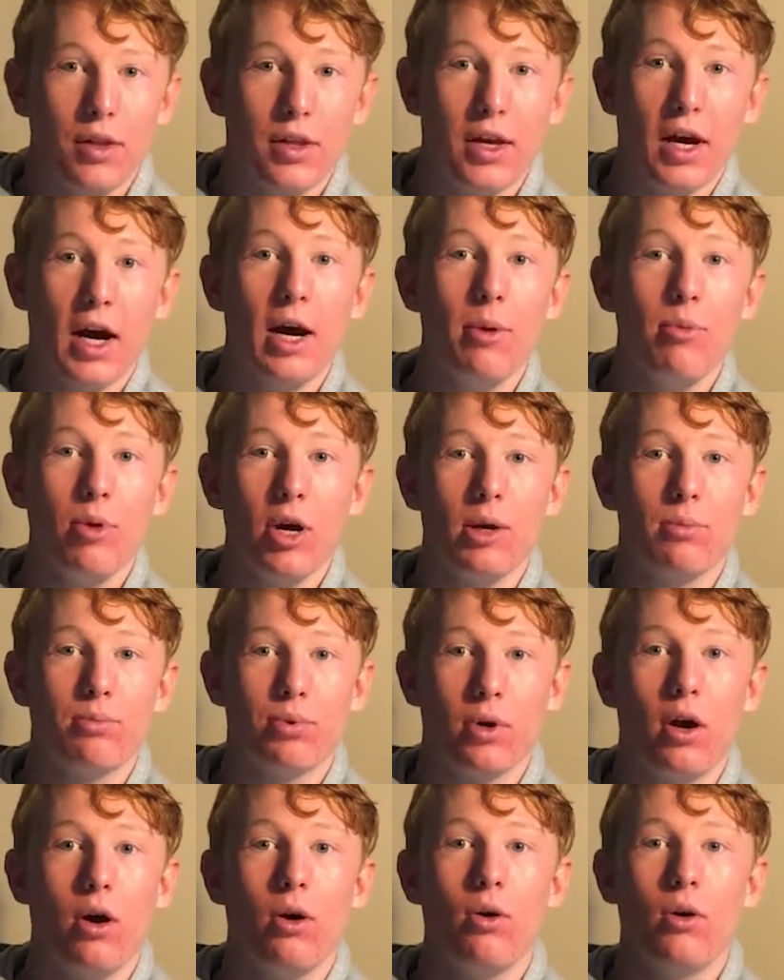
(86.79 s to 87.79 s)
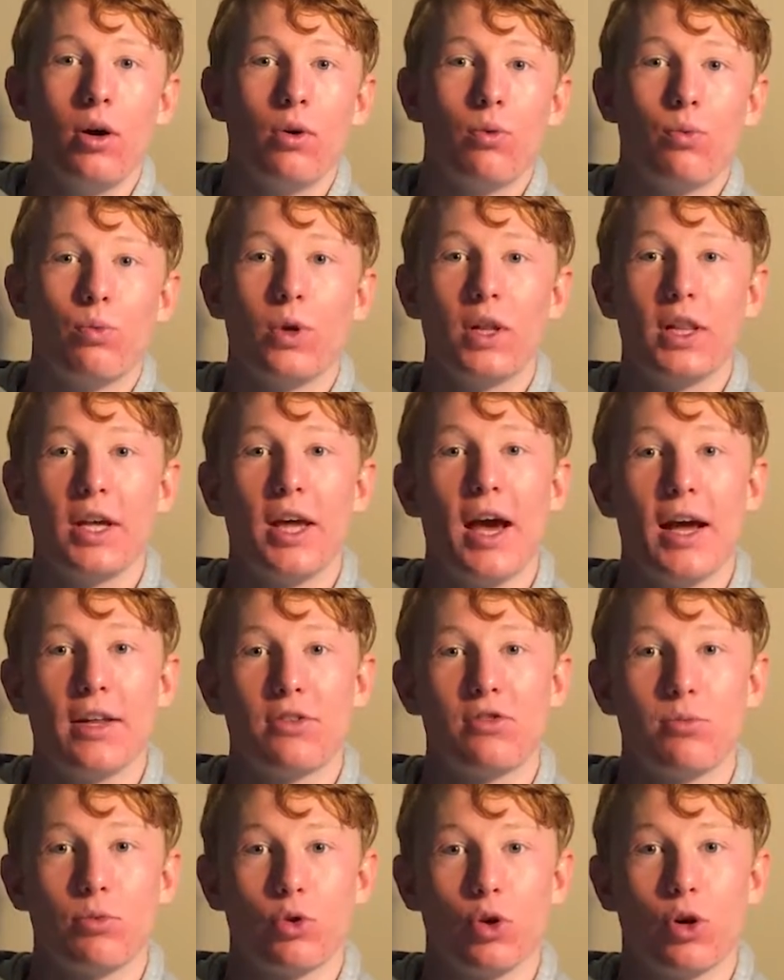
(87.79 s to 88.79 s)
The iPad Pro really
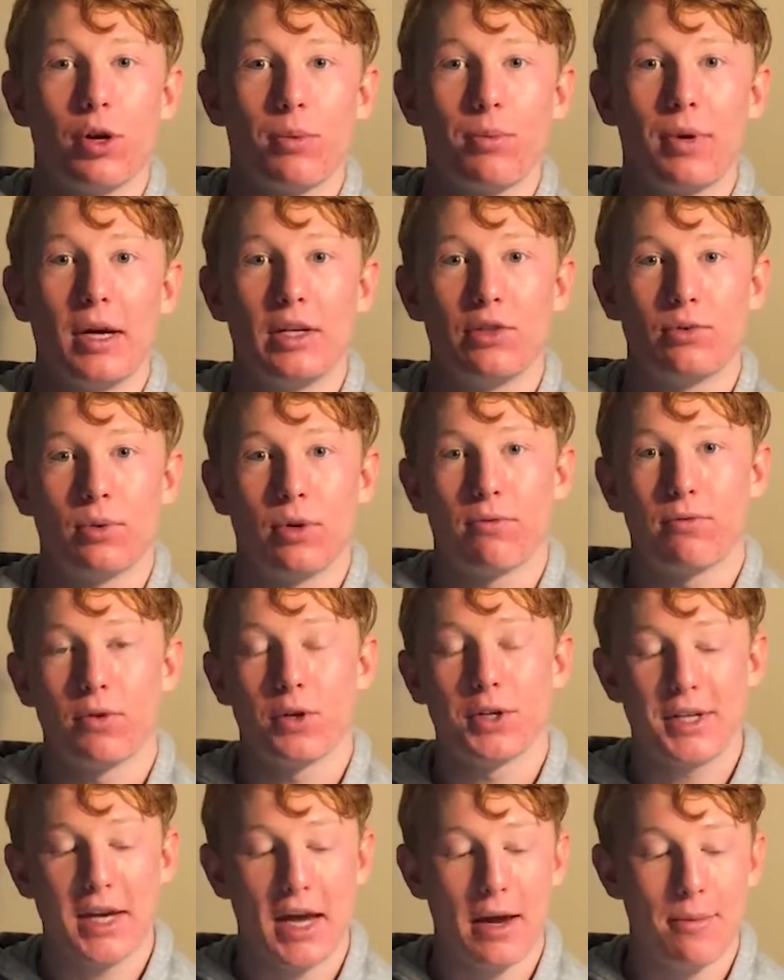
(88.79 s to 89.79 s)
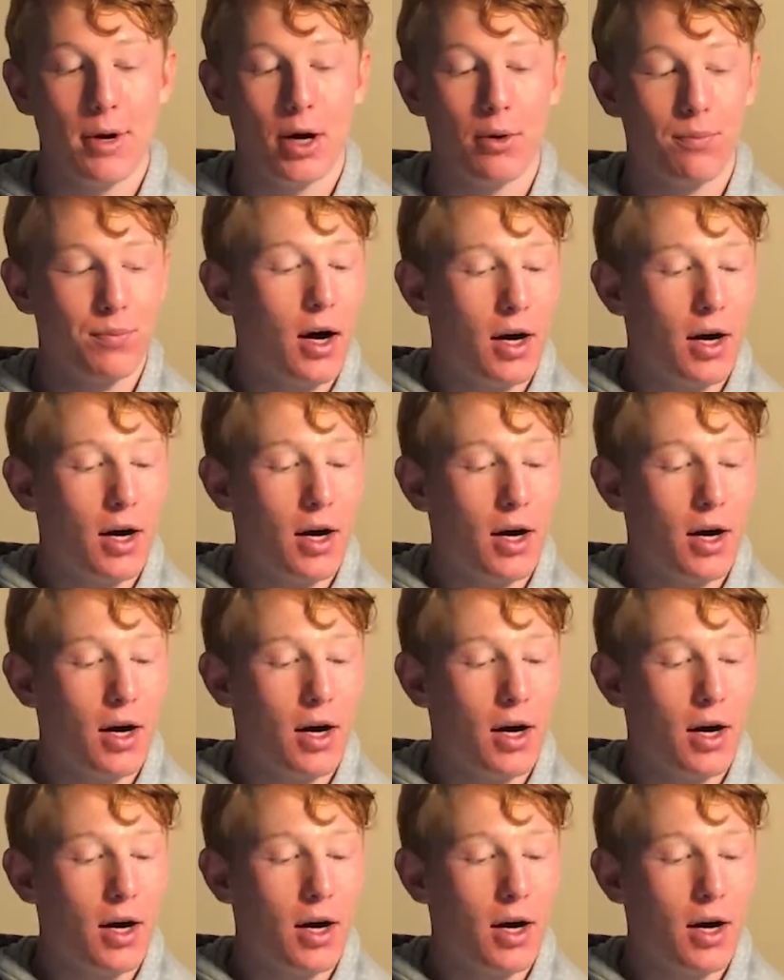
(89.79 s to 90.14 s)
had some growing pains when it first came out.